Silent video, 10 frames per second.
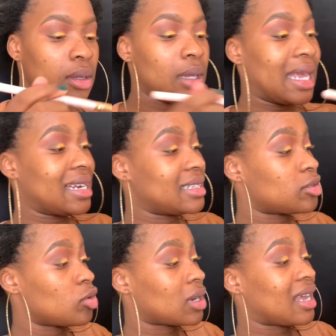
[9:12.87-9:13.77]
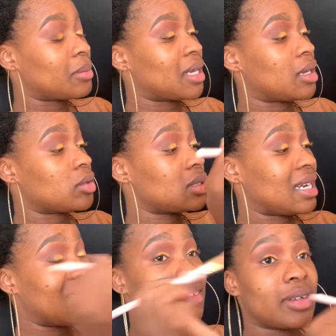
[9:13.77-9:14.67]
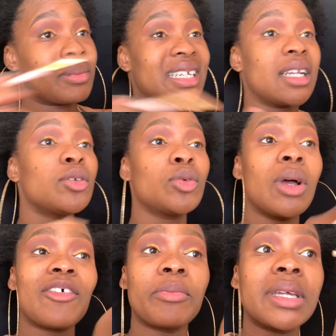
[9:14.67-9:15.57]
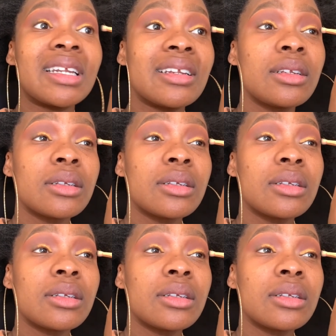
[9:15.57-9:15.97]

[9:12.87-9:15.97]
and it's not coming out. Like, if I'm telling you, I've been